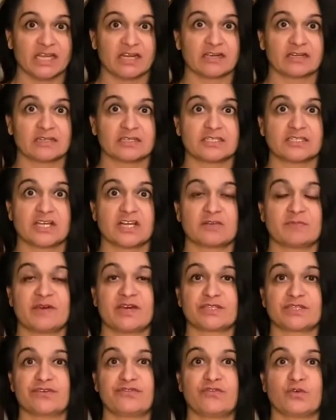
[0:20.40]
going to talk
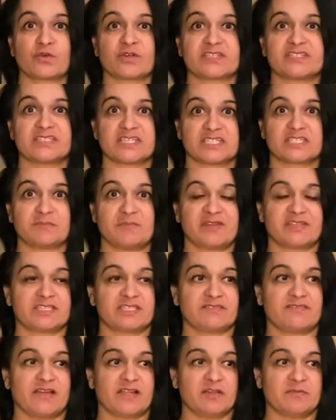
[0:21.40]
about the 4 to 6 month
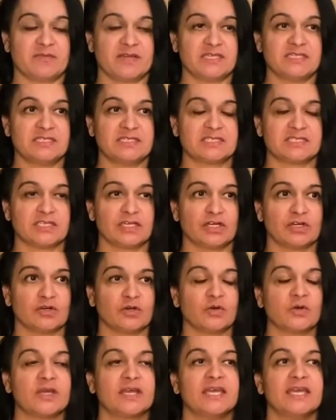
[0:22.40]
development.
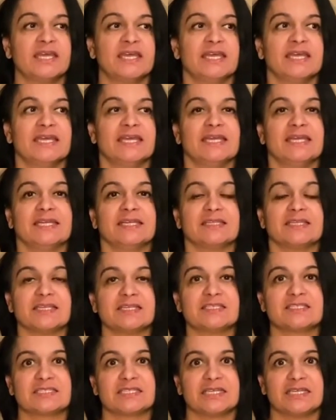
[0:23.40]
So
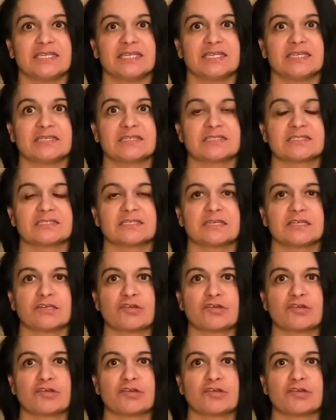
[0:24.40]
this is